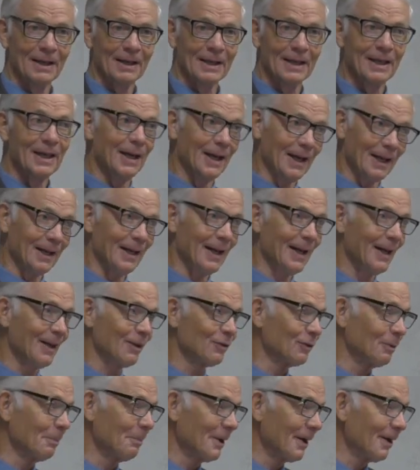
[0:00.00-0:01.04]
get
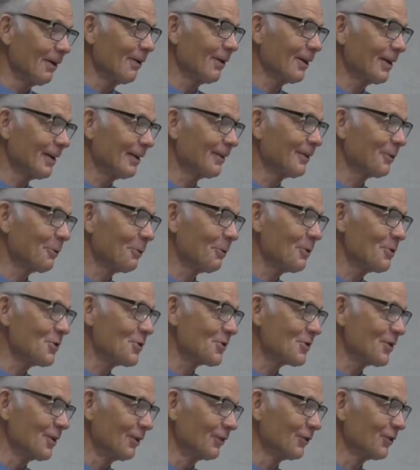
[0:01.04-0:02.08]
as American
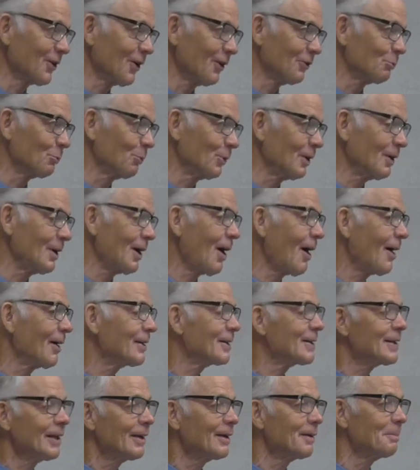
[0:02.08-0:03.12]
Christians, because we
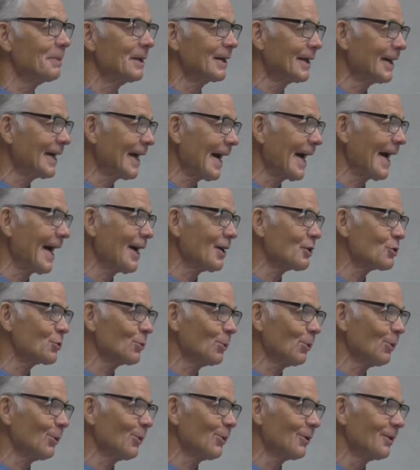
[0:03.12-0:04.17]
tend to be
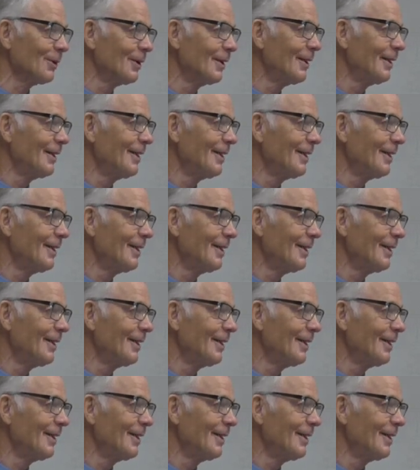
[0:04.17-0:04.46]
casual